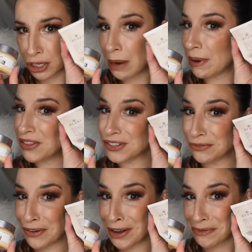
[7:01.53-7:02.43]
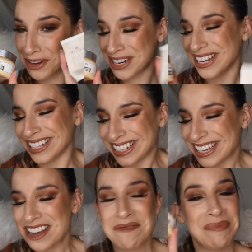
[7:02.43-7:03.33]
out by this Avant one.
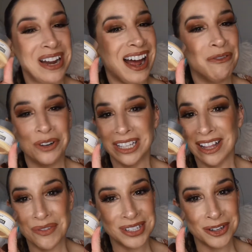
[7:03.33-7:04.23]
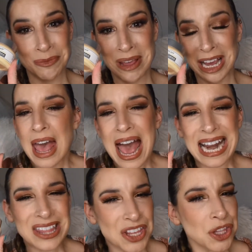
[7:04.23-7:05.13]
But I really love this under makeup. And I
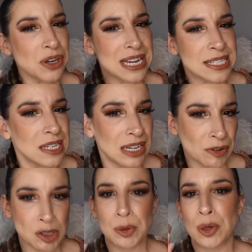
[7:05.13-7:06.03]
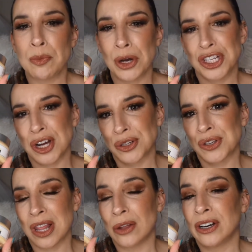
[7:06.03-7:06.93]
think there is a difference between moisturizers
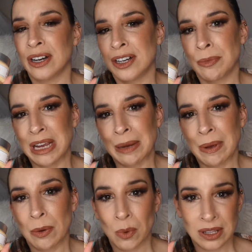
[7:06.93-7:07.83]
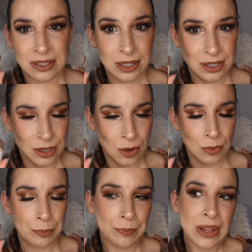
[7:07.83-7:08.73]
that look good under makeup and ones that don't.
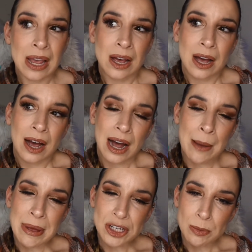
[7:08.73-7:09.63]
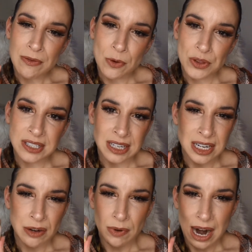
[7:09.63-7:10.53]
I mentioned before the Sunday
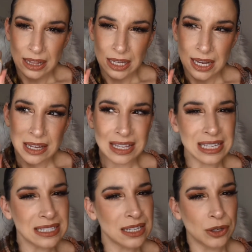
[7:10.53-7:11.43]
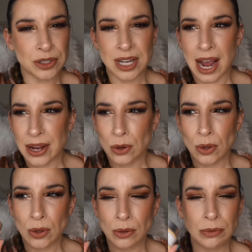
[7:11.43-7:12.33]
Riley, I think it's like their
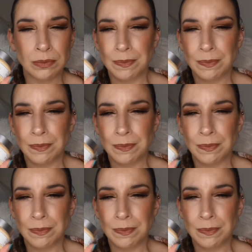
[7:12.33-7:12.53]
Tidal